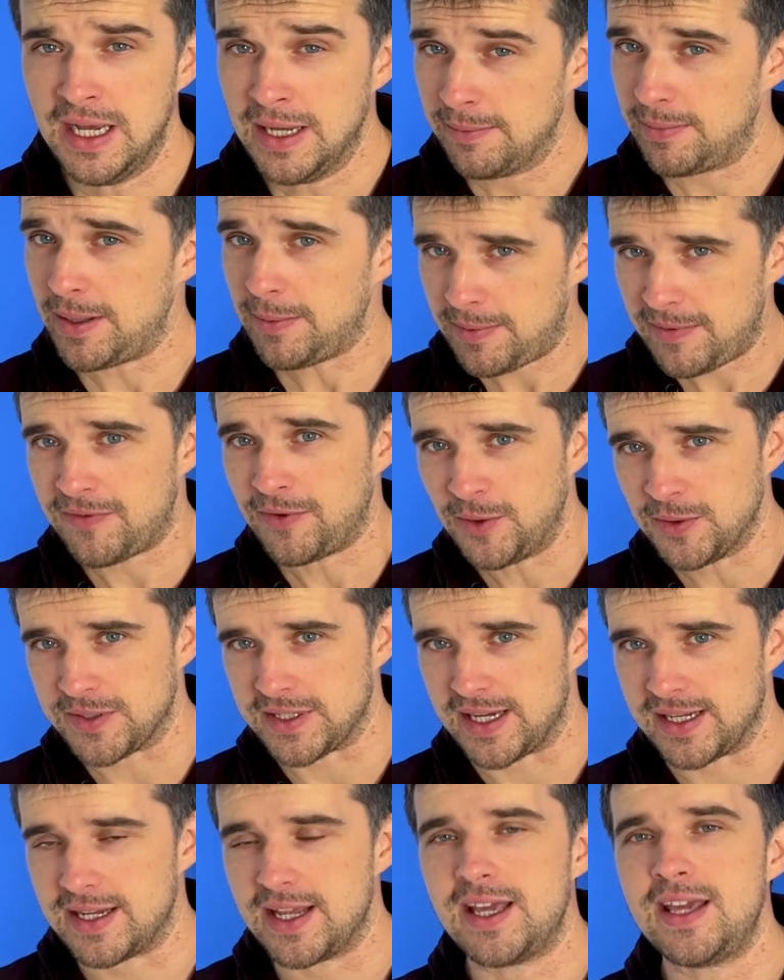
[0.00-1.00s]
But before
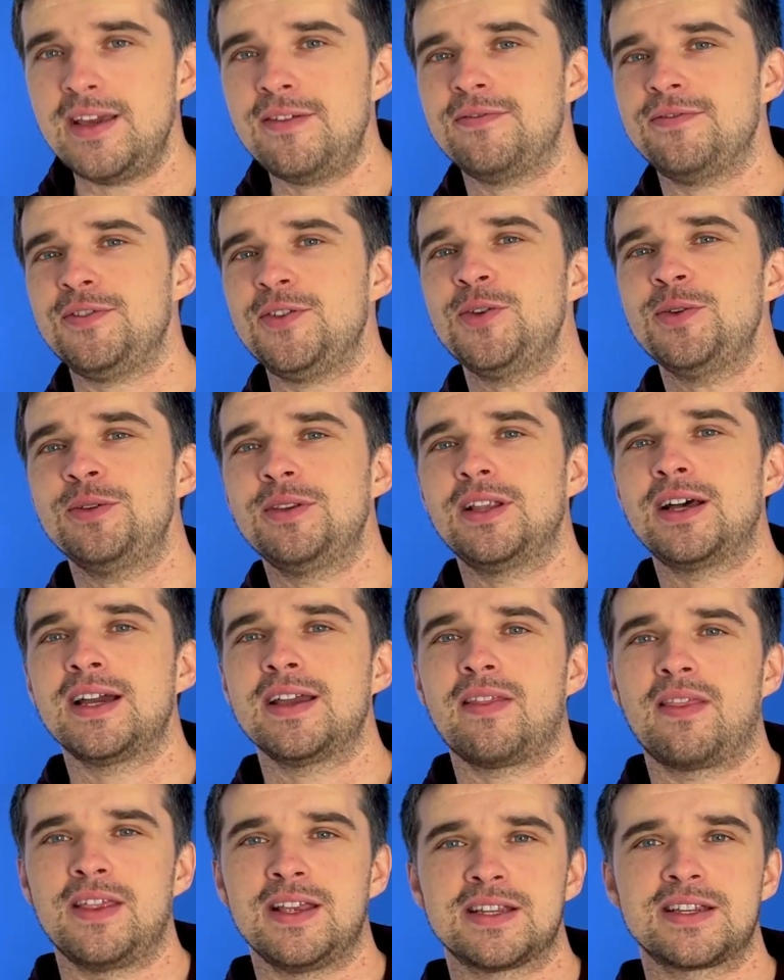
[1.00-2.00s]
that, if you
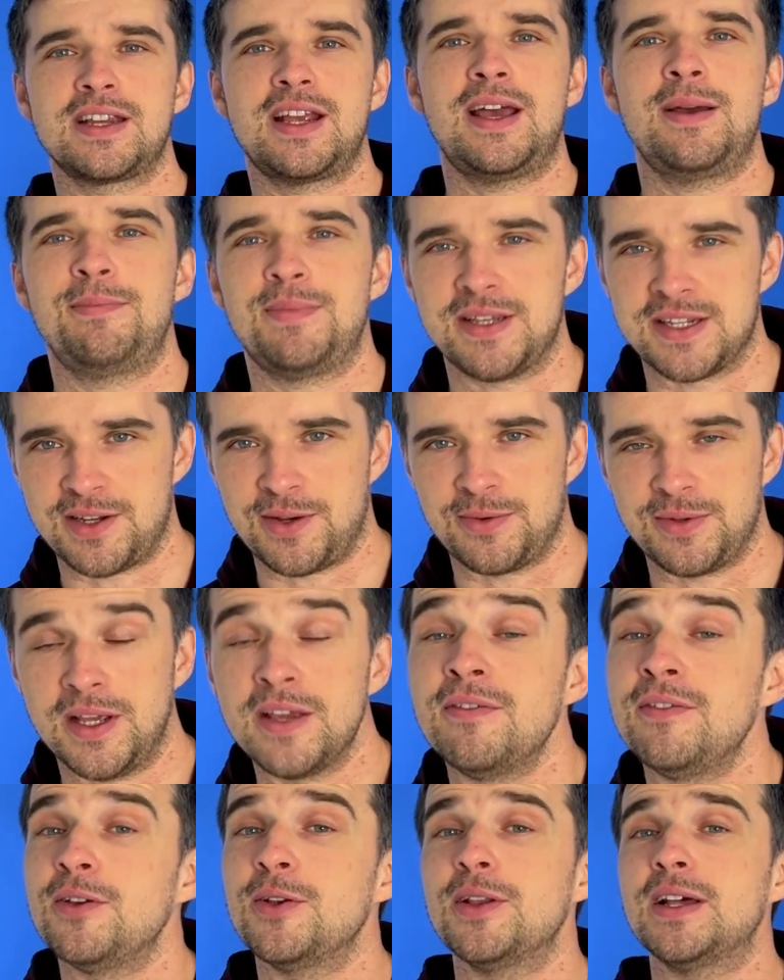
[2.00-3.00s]
like this episode,
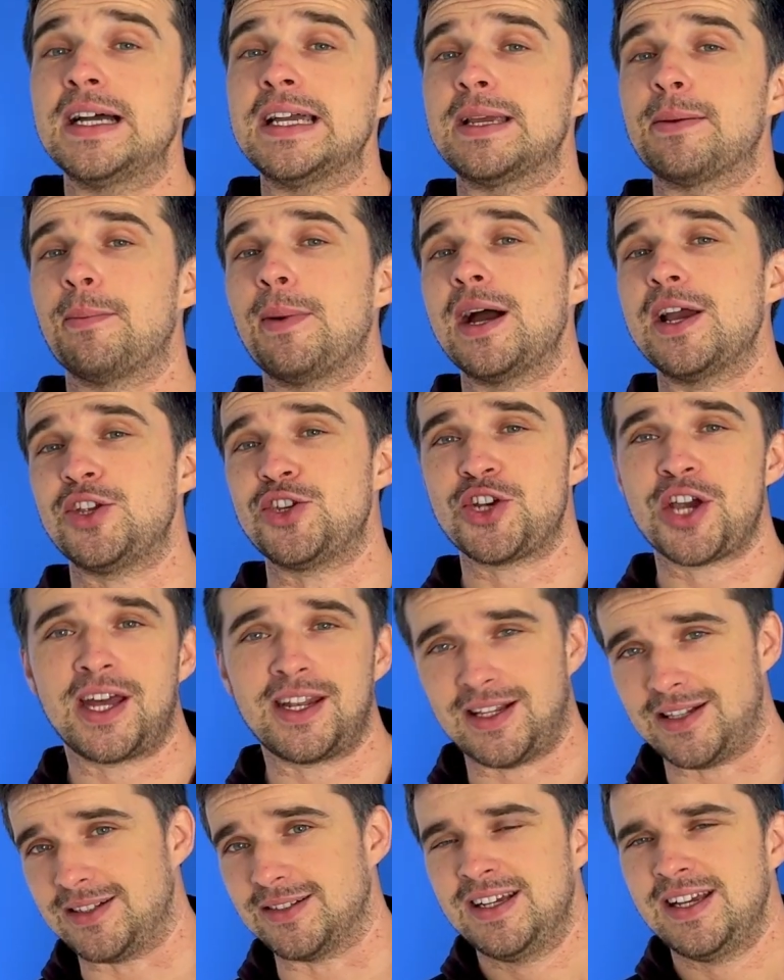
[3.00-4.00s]
if you like my
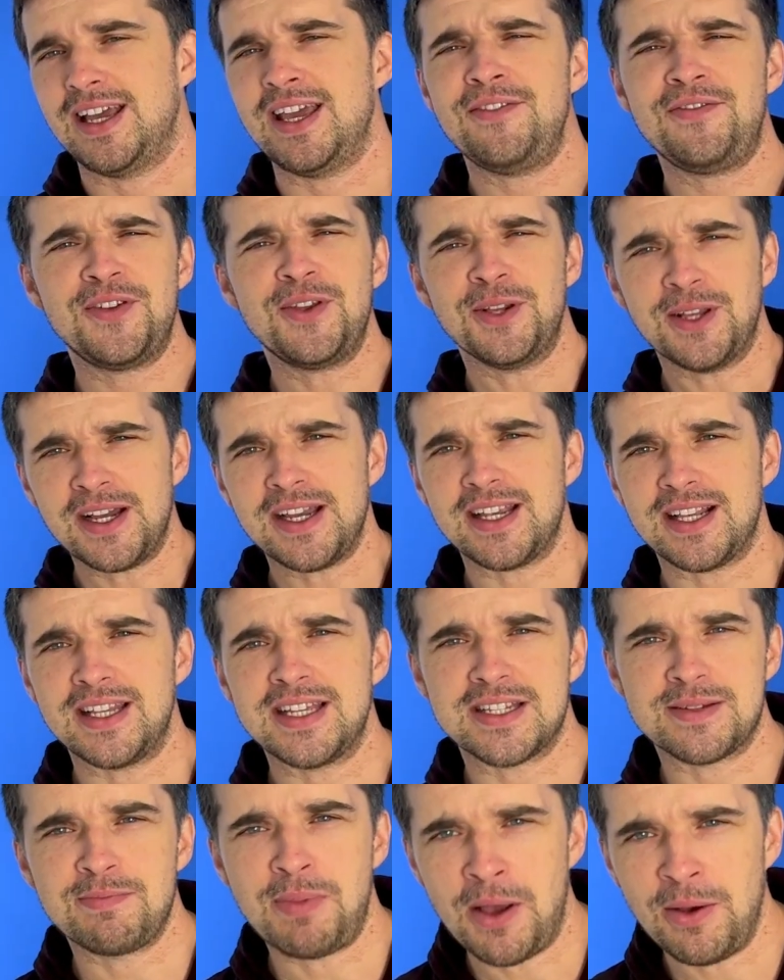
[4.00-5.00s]
channel, if you like
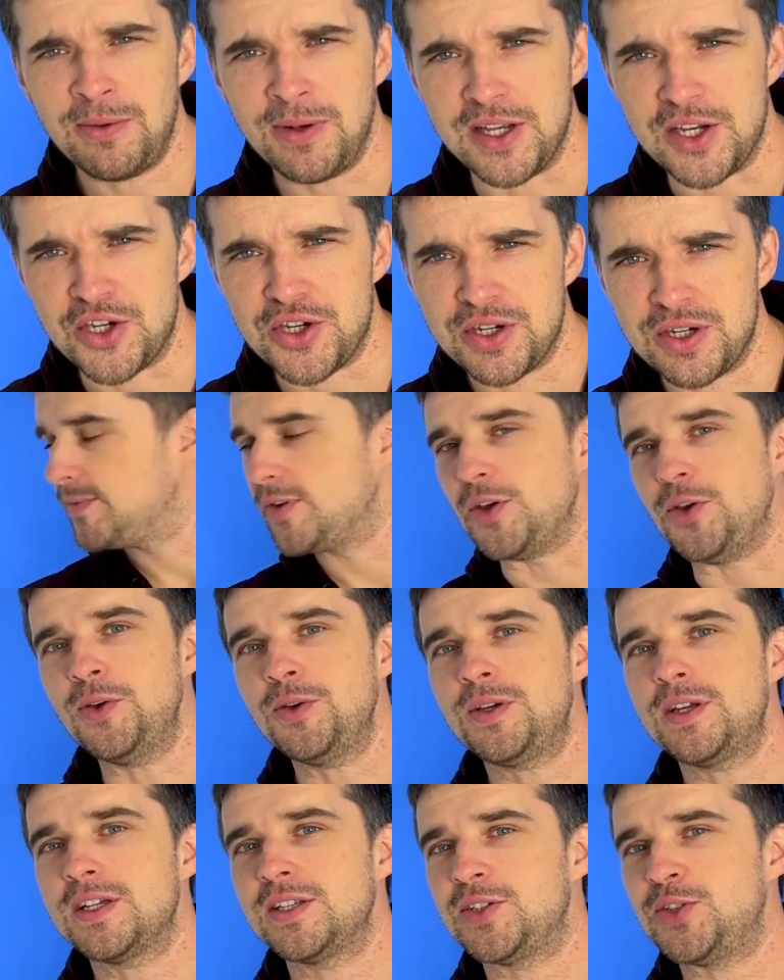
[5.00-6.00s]
Let's Polish, you
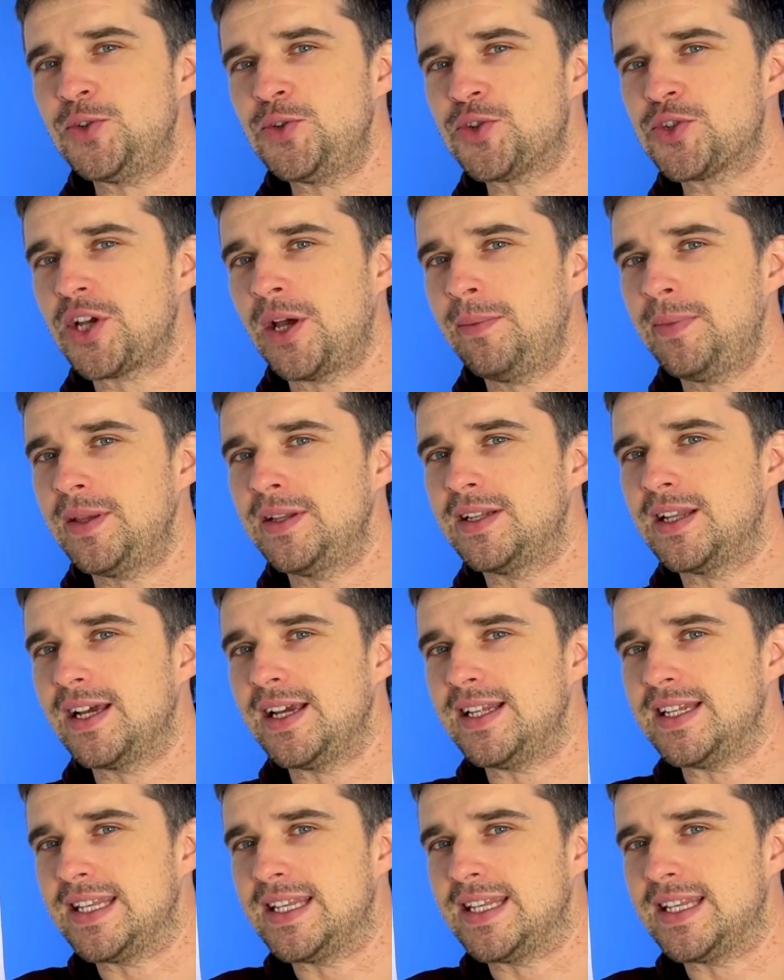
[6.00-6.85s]
can do something like